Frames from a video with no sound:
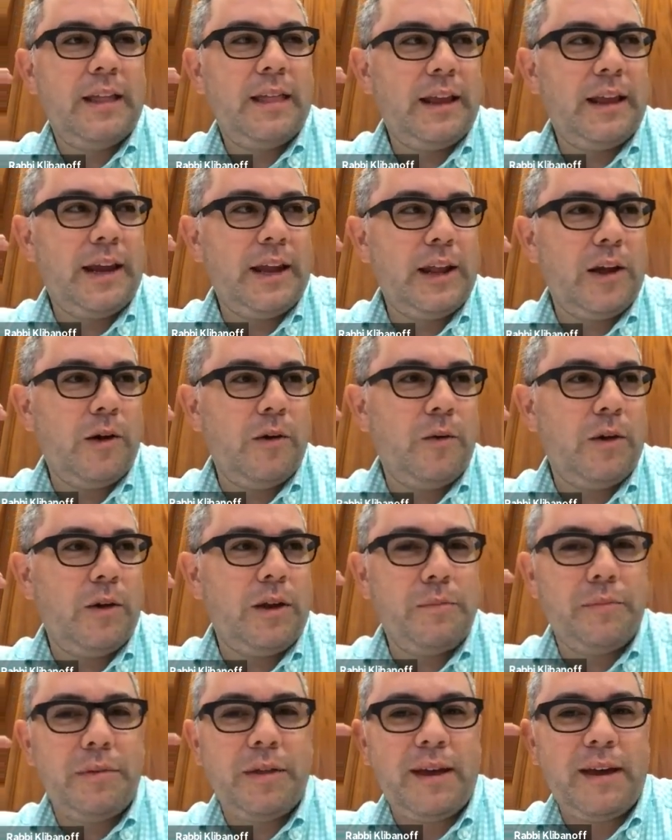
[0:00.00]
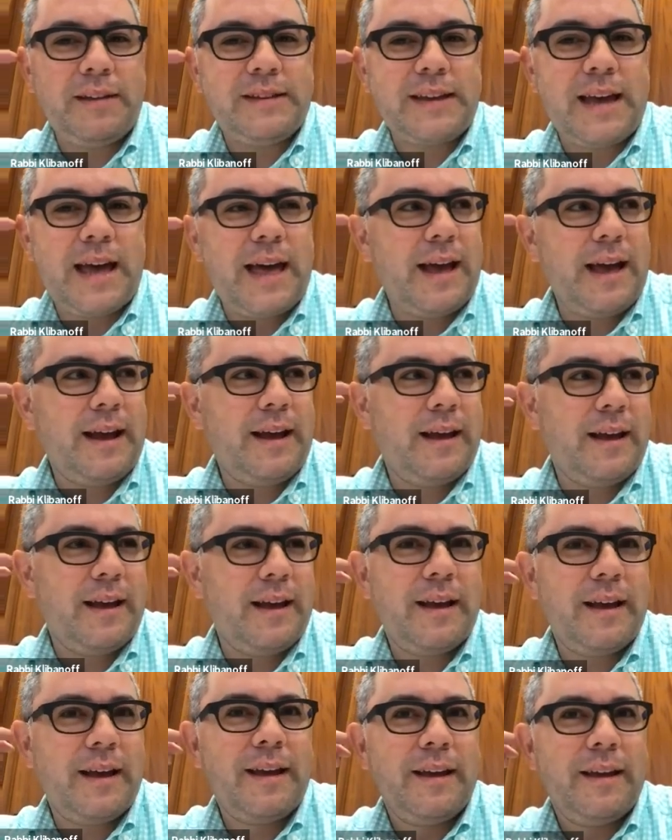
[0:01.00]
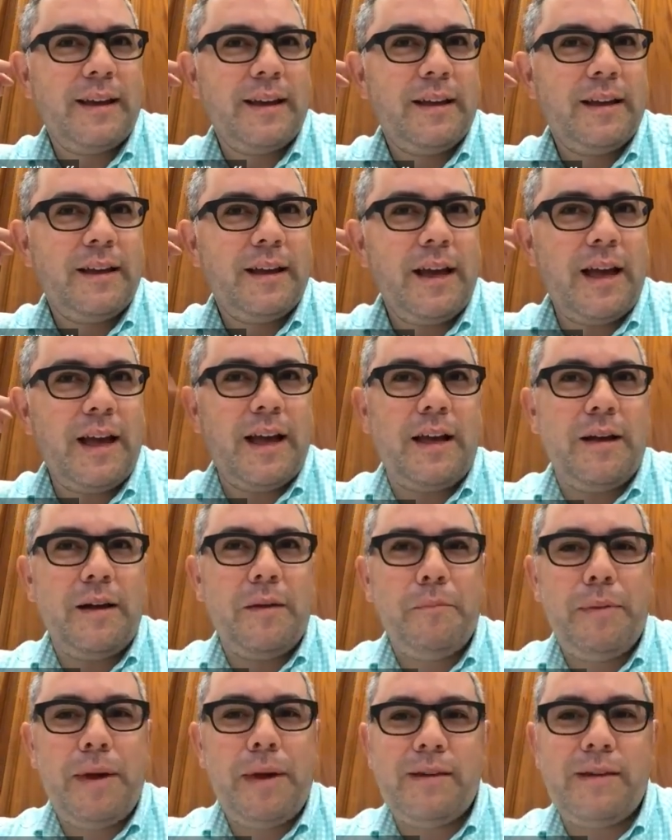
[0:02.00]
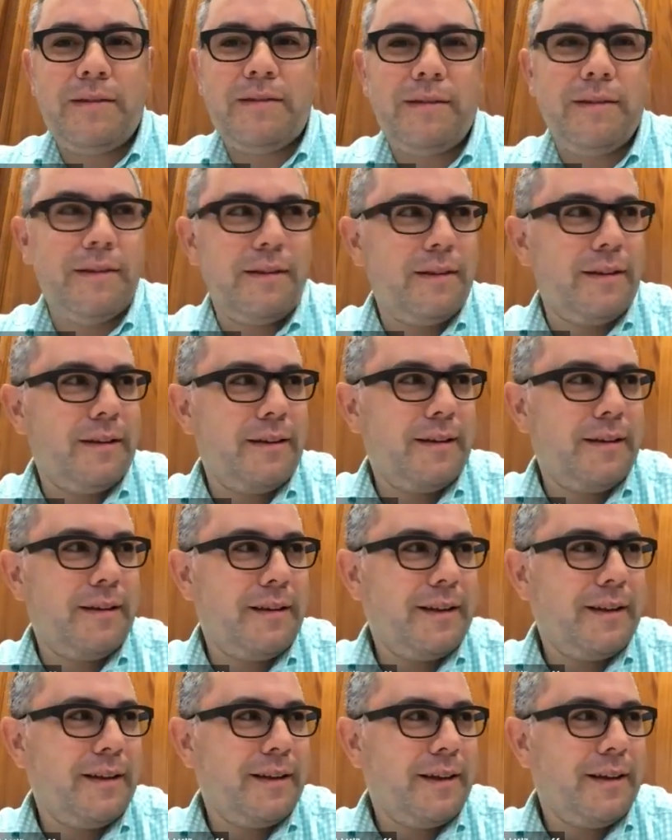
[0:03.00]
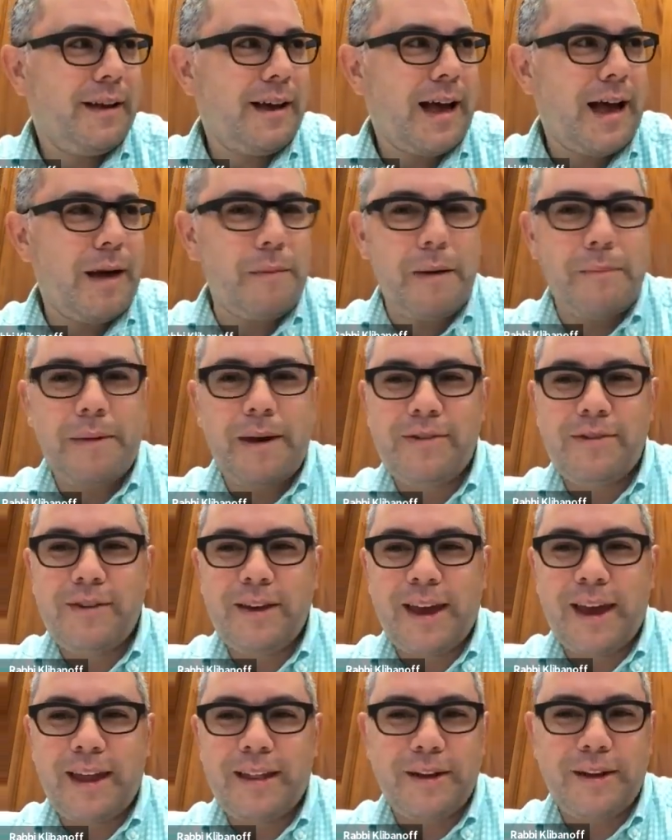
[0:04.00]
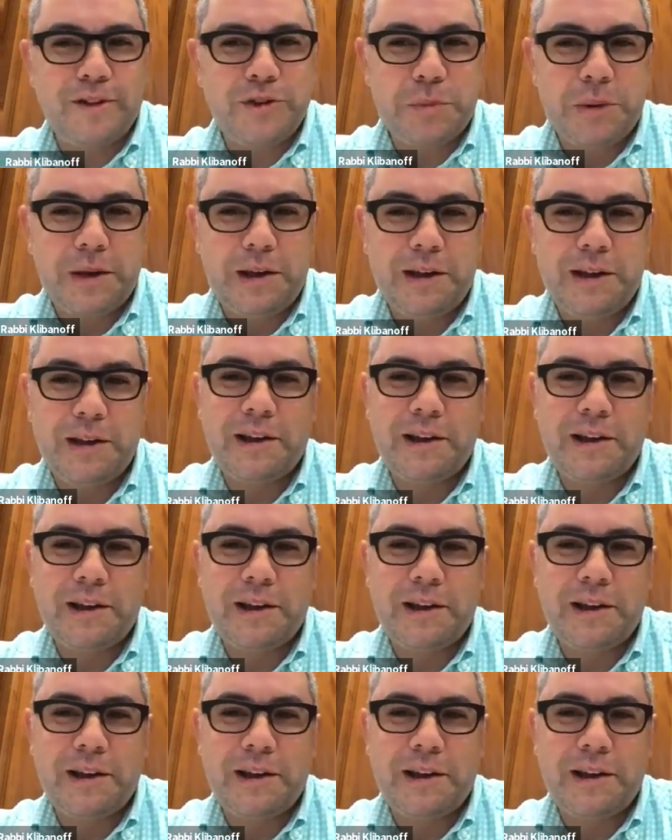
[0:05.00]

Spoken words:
when you're playing tag, base. I'm on base. You can't touch me.